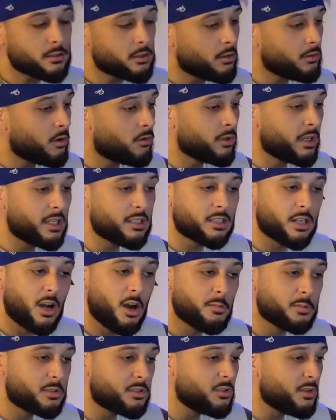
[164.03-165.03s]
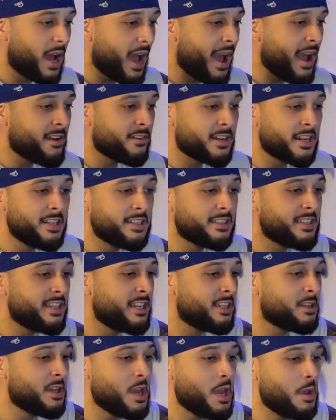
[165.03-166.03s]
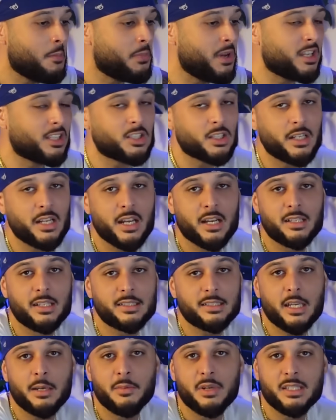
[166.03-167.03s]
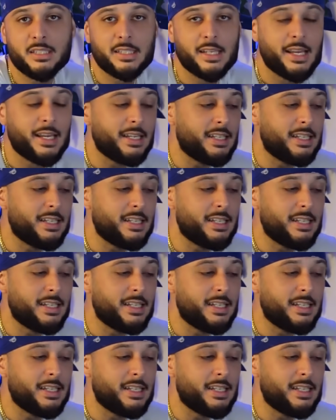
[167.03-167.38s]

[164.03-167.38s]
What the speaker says: So don't get your hopes too high on anything pictured here in this image.